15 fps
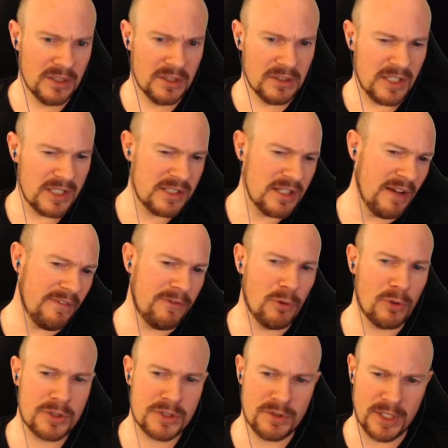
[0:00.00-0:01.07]
it's not
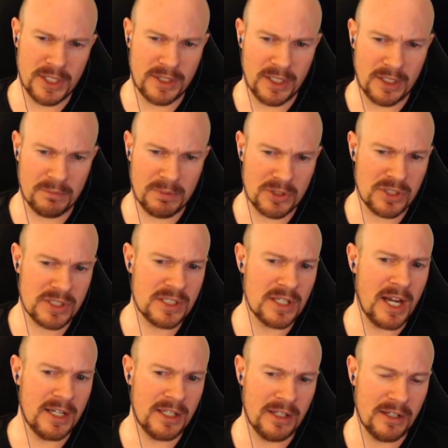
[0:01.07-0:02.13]
forced or anything, but just
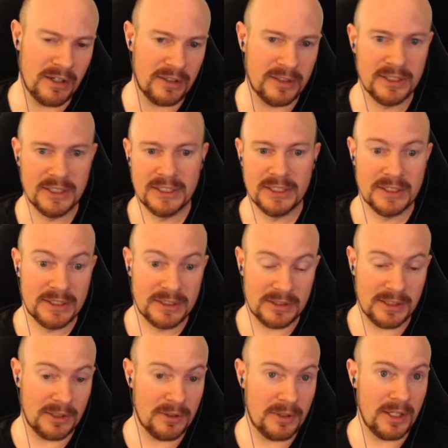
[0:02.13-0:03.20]
sign here. It's
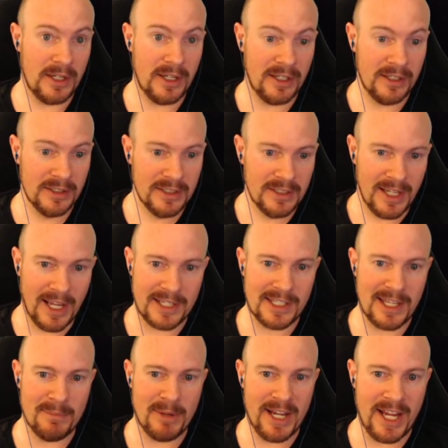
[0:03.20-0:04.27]
like okay, had to
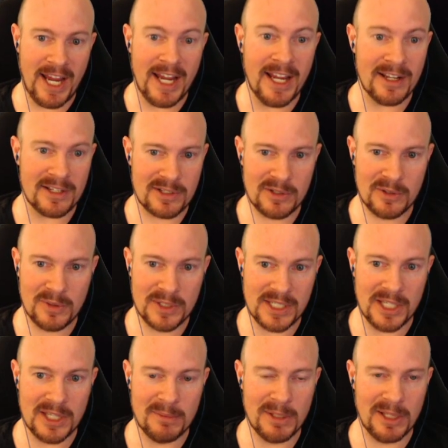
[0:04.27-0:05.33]
get my aunt who was
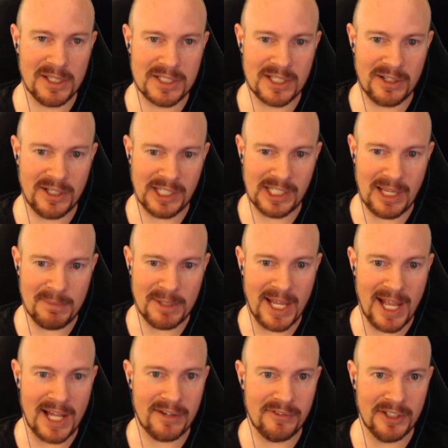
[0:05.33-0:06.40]
in the military to get me
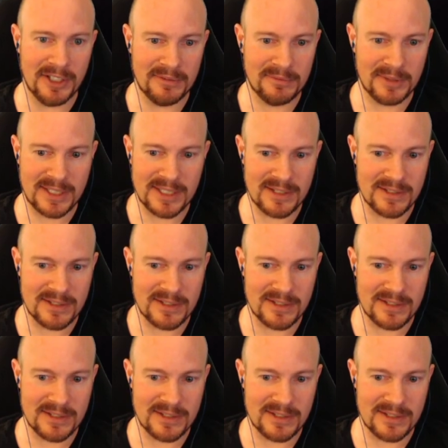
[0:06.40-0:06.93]
out of it because I was